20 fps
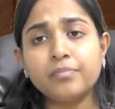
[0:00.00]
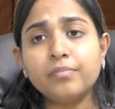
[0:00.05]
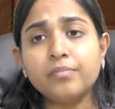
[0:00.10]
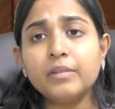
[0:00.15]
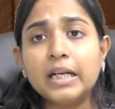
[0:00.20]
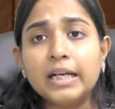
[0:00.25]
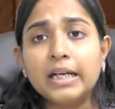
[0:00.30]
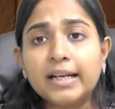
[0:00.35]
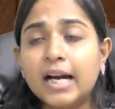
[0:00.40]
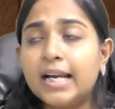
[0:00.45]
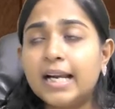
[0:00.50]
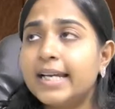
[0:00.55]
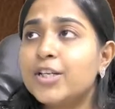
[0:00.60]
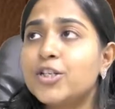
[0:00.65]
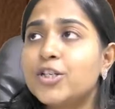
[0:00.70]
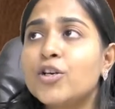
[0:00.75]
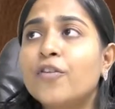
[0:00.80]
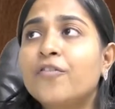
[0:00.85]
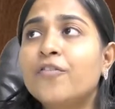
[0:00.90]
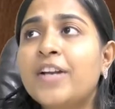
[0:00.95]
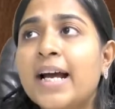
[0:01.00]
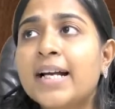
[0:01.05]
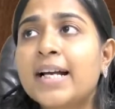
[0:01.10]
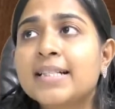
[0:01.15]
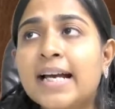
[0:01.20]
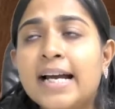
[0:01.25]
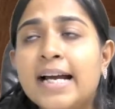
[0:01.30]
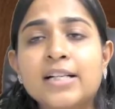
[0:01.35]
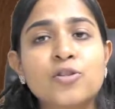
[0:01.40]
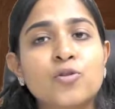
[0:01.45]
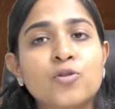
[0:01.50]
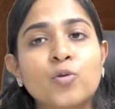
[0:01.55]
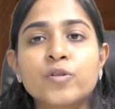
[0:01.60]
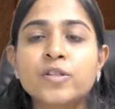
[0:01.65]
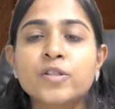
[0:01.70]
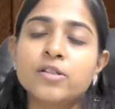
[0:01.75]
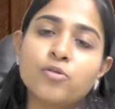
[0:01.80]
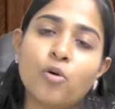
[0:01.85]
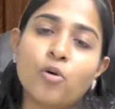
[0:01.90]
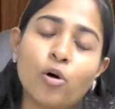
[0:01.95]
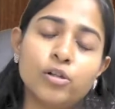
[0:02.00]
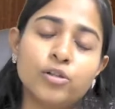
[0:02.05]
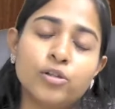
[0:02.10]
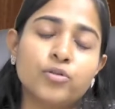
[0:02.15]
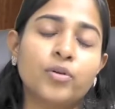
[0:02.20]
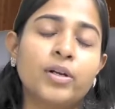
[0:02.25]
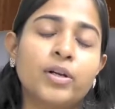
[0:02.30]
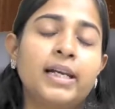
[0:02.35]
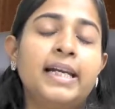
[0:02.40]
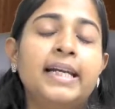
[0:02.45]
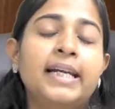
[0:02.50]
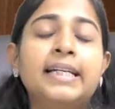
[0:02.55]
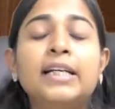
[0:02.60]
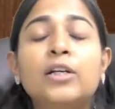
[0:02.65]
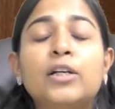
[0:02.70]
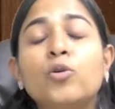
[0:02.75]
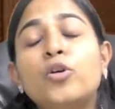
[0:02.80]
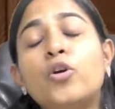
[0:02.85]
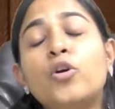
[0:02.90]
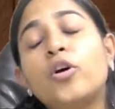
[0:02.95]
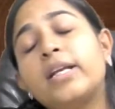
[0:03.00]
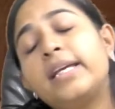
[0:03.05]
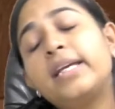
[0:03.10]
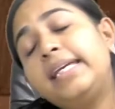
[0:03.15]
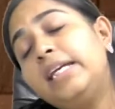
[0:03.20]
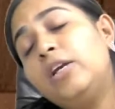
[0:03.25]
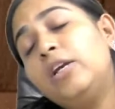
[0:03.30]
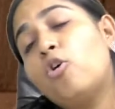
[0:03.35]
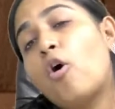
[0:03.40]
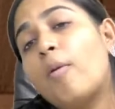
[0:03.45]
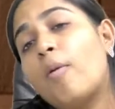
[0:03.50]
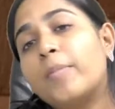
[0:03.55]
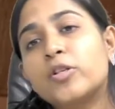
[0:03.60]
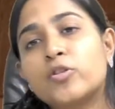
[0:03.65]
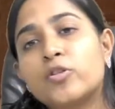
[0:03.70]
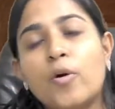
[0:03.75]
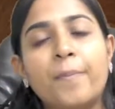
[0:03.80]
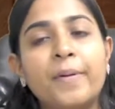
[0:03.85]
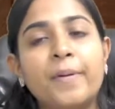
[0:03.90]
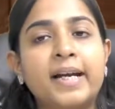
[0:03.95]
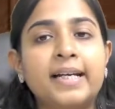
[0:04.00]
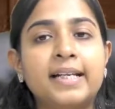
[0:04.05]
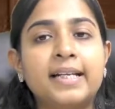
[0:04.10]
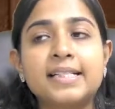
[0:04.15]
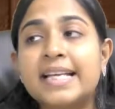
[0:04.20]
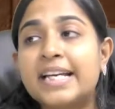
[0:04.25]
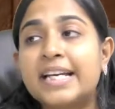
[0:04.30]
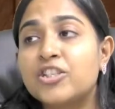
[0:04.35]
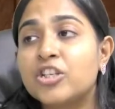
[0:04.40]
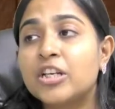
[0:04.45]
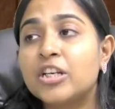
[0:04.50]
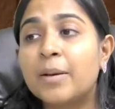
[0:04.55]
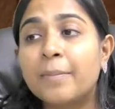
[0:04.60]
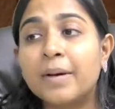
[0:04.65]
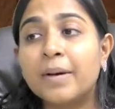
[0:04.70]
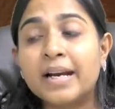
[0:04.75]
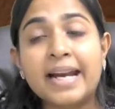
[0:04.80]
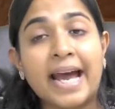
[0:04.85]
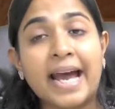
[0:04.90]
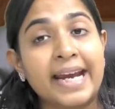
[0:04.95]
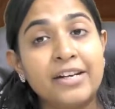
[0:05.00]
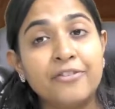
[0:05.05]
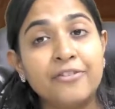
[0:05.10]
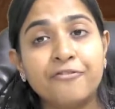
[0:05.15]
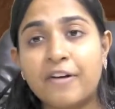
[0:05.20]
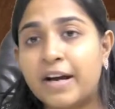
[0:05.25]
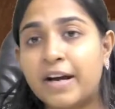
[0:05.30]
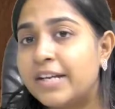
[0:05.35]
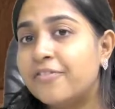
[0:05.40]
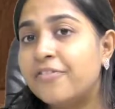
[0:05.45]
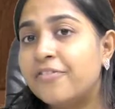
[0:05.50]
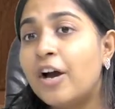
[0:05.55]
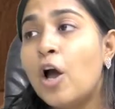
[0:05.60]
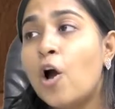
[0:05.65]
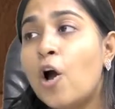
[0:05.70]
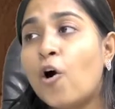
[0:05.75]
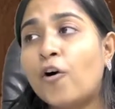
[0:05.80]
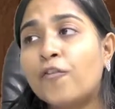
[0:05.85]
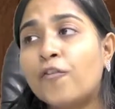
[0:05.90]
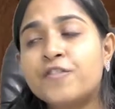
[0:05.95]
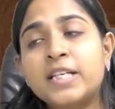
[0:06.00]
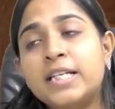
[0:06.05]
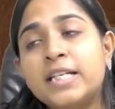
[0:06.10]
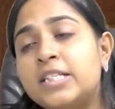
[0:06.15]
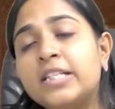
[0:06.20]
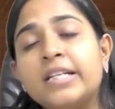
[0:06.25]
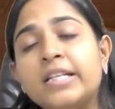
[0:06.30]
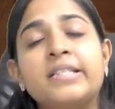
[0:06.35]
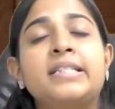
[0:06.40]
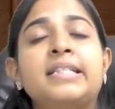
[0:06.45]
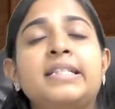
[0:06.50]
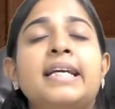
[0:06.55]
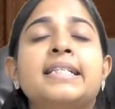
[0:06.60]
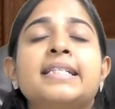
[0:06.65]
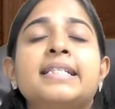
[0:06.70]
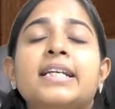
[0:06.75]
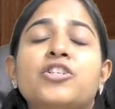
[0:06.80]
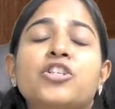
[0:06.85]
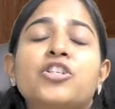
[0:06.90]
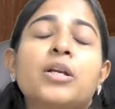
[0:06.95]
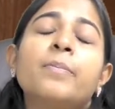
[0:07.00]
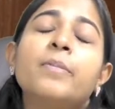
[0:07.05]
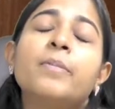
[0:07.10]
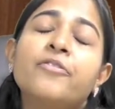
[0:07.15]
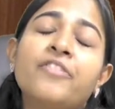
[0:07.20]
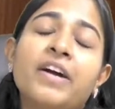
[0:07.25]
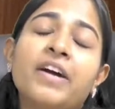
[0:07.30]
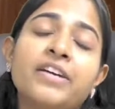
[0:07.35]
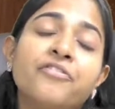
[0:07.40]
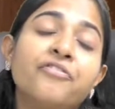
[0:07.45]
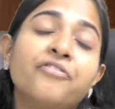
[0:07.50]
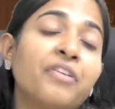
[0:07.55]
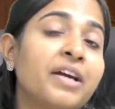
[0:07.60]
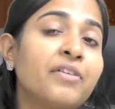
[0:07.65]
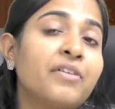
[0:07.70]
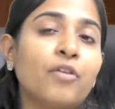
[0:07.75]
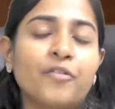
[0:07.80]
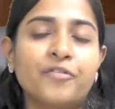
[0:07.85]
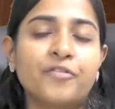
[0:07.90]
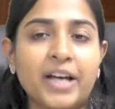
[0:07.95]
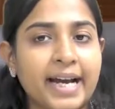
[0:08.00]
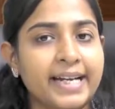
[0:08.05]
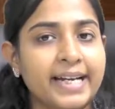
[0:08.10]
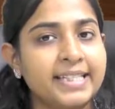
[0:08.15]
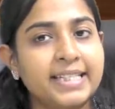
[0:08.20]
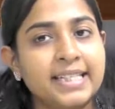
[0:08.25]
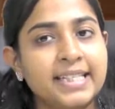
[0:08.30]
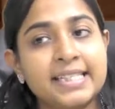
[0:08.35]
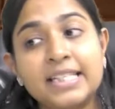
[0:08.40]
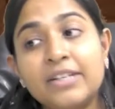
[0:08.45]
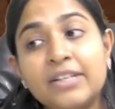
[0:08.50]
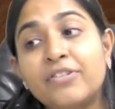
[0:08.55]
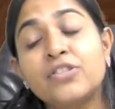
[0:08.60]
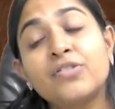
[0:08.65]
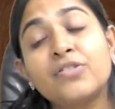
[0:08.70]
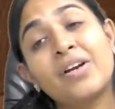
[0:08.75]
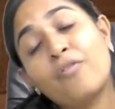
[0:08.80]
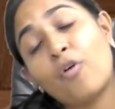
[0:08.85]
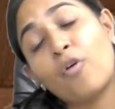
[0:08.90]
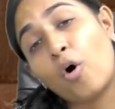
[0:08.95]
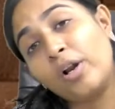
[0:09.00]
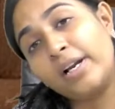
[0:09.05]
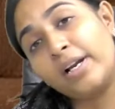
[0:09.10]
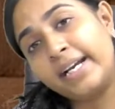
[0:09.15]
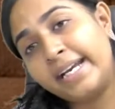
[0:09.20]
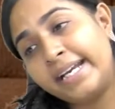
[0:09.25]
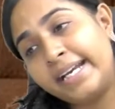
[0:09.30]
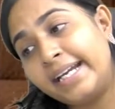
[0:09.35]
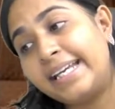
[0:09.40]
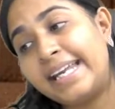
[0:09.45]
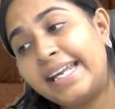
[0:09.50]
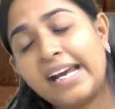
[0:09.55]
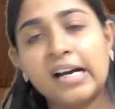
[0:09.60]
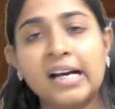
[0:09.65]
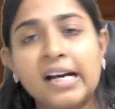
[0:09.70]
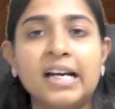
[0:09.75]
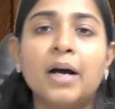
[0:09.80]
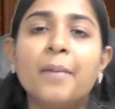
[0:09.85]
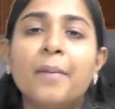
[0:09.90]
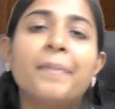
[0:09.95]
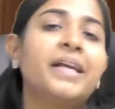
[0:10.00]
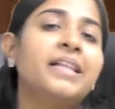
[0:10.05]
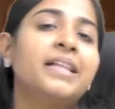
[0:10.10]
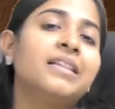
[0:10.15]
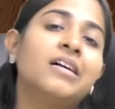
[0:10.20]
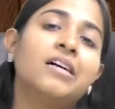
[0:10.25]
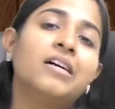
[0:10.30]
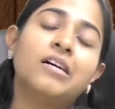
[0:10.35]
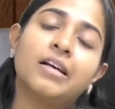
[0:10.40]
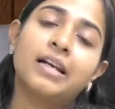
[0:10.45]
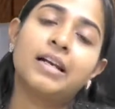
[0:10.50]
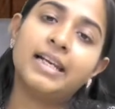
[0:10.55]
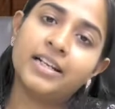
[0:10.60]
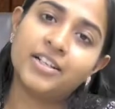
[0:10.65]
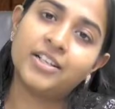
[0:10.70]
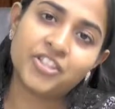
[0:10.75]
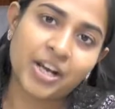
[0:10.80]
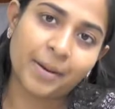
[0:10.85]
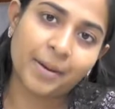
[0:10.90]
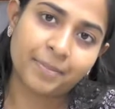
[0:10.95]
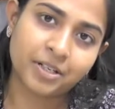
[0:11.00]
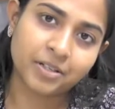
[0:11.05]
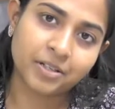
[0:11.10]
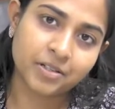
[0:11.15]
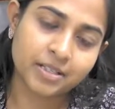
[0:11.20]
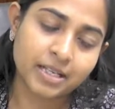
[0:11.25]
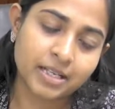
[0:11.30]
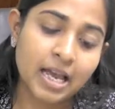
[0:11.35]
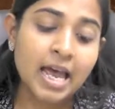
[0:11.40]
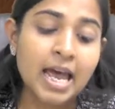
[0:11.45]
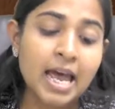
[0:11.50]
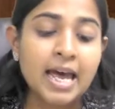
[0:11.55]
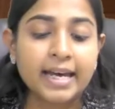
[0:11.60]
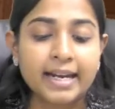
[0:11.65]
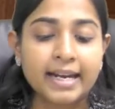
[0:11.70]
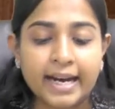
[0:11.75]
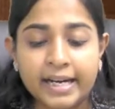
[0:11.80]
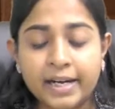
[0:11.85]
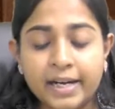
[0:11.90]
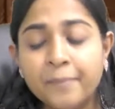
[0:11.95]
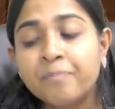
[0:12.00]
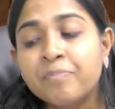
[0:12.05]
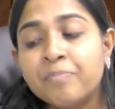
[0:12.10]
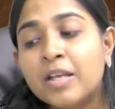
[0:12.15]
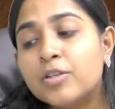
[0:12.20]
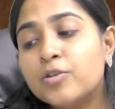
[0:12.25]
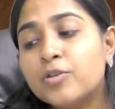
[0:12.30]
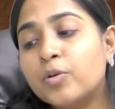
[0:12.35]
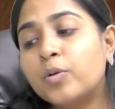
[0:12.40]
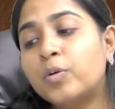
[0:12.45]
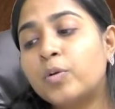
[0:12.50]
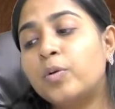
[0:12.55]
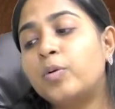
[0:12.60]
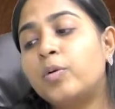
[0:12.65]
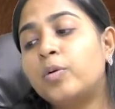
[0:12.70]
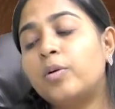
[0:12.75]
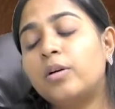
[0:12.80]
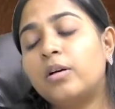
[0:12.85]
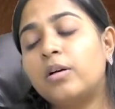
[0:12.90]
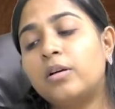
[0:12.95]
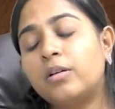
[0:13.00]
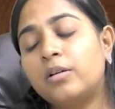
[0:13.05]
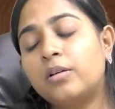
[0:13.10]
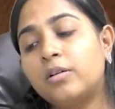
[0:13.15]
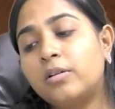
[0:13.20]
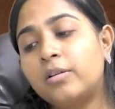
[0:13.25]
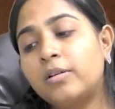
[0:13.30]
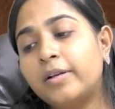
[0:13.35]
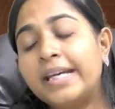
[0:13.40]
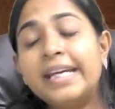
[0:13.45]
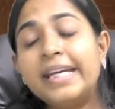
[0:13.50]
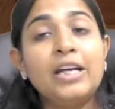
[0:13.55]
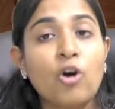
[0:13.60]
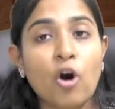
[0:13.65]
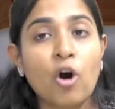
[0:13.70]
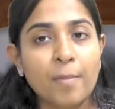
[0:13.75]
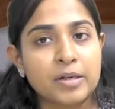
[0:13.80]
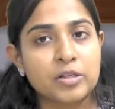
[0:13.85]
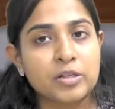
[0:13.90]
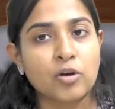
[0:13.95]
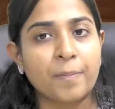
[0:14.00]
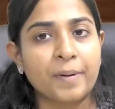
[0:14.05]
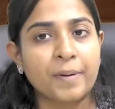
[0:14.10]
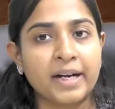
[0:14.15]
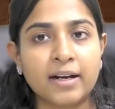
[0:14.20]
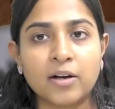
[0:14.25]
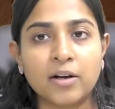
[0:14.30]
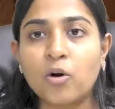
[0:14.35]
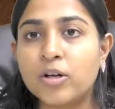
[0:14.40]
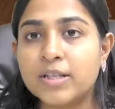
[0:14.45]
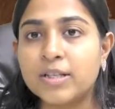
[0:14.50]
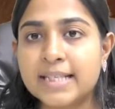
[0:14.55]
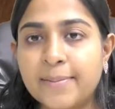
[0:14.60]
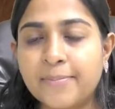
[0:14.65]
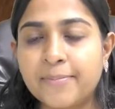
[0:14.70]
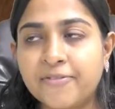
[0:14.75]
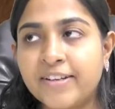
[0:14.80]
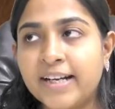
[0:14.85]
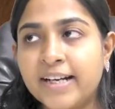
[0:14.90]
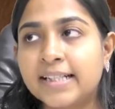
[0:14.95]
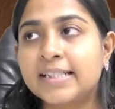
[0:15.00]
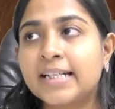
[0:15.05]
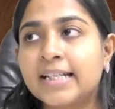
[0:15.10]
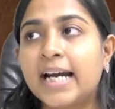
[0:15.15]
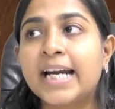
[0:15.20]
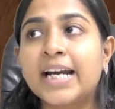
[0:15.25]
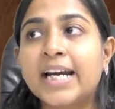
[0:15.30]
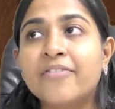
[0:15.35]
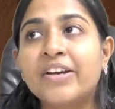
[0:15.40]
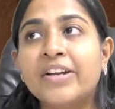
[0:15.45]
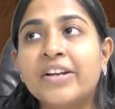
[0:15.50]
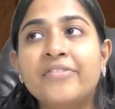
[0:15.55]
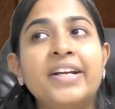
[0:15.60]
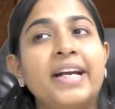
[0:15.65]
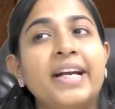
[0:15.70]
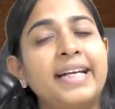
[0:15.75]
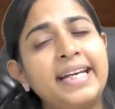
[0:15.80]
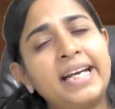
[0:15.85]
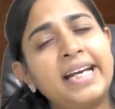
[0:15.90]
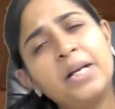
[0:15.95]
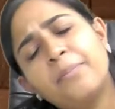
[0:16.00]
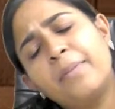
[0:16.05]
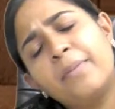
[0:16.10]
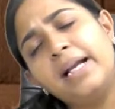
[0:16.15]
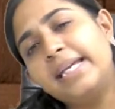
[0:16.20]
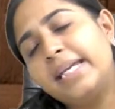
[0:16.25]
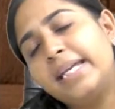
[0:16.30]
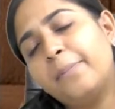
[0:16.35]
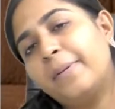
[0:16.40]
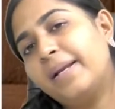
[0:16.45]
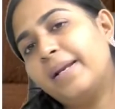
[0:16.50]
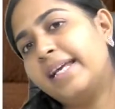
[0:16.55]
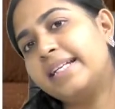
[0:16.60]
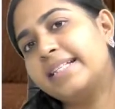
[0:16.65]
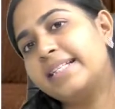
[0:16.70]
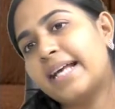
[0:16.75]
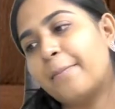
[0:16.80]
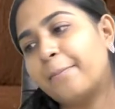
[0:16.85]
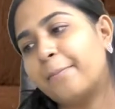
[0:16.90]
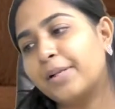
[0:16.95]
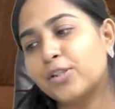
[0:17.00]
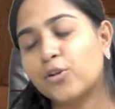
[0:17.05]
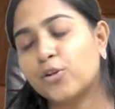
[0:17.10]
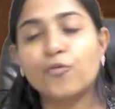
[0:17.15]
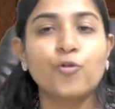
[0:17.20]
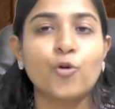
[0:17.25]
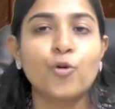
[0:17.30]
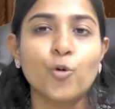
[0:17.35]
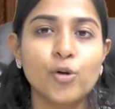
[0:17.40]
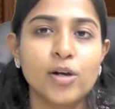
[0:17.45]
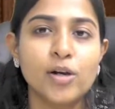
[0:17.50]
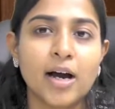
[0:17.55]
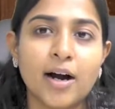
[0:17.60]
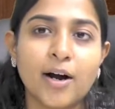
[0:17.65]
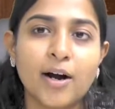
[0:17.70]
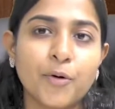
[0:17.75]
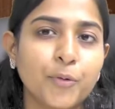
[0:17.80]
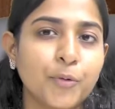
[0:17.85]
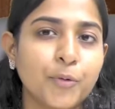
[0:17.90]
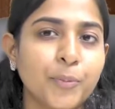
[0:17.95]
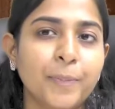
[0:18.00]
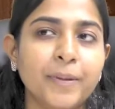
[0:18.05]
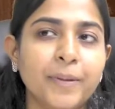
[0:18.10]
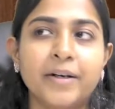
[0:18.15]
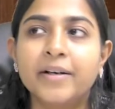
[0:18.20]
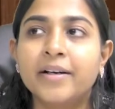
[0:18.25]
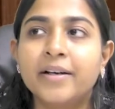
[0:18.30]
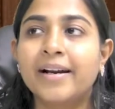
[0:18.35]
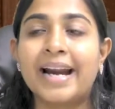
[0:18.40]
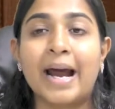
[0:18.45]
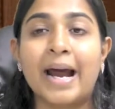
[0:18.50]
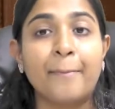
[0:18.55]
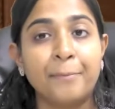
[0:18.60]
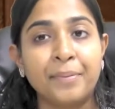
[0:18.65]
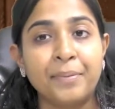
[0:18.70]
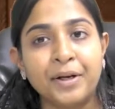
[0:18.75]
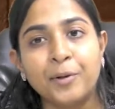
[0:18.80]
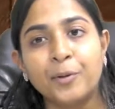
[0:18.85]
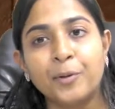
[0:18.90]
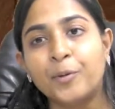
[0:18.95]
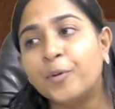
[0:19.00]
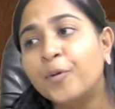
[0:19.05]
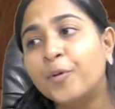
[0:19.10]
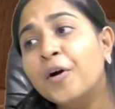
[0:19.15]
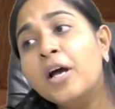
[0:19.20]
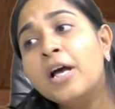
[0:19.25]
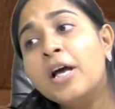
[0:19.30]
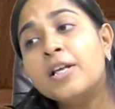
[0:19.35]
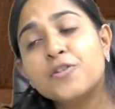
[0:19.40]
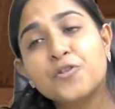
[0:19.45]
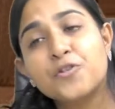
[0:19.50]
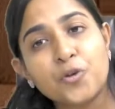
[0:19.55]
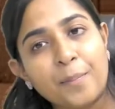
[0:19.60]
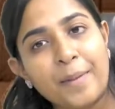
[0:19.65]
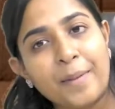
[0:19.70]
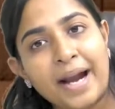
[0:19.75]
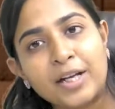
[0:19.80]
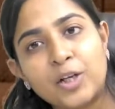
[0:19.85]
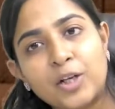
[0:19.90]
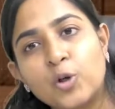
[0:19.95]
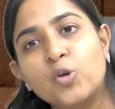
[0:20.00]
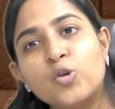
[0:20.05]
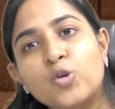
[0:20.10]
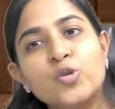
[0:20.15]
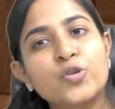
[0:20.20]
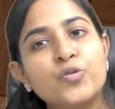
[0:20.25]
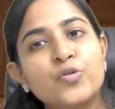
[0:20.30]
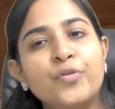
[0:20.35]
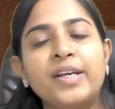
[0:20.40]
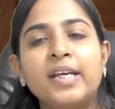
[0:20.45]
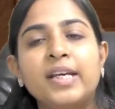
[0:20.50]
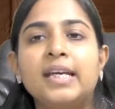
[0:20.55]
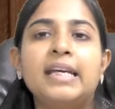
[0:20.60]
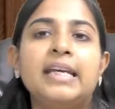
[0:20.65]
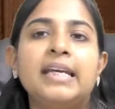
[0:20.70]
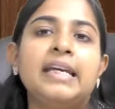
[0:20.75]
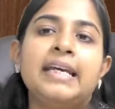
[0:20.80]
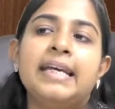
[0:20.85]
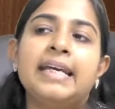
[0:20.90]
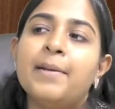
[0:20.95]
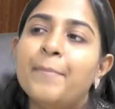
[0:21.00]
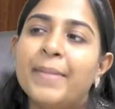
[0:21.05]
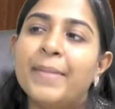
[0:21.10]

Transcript: collection of tax at source is also related to your e-commerce operator, section number 9(5) of CGST and section number 5(5) of the IGST, which we have already taken up in the earlier chapters, right? So, e-commerce operator concept we had studied, where we had taken multiple examples of Ola, Uber, Rapido, Zomato, Swiggy, Make